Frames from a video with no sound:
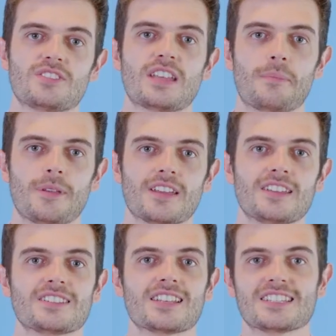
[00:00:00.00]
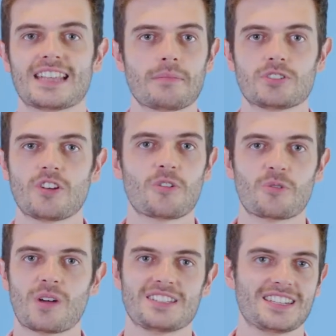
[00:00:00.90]
Zapier is that zaps don't
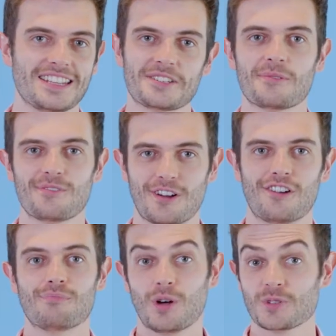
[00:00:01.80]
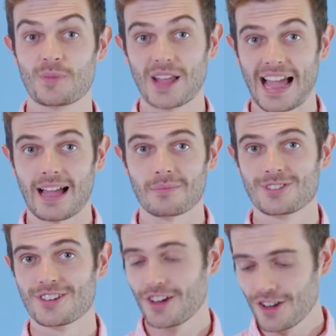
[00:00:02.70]
always need to involve multiple apps.